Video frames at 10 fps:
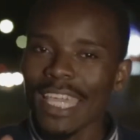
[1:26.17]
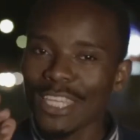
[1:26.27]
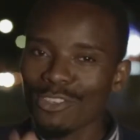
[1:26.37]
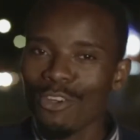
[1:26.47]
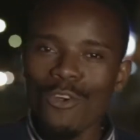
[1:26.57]

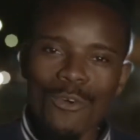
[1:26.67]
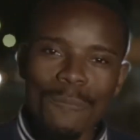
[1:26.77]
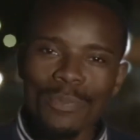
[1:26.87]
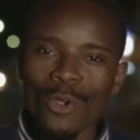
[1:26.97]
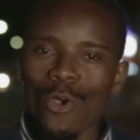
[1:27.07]
in your
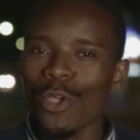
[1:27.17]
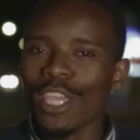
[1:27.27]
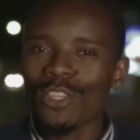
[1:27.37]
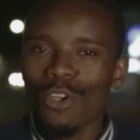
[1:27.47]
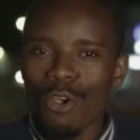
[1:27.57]
home or
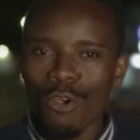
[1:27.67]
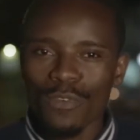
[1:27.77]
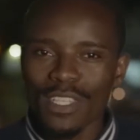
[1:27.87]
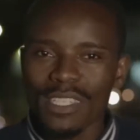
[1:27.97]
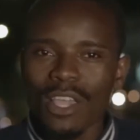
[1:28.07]
in your
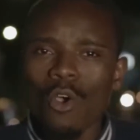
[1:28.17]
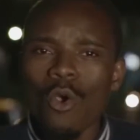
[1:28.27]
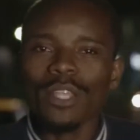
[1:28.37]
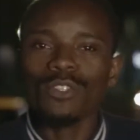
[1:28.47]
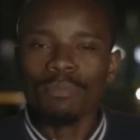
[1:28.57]
office
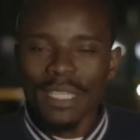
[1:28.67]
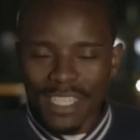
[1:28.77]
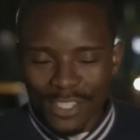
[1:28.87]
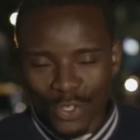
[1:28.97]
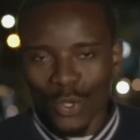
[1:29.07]
or at your
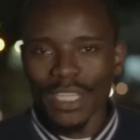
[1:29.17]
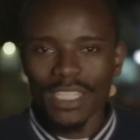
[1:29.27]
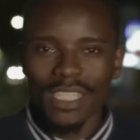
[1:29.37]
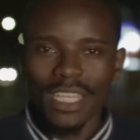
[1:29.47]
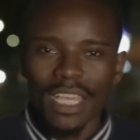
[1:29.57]
business
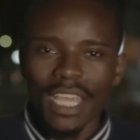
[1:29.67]
joint.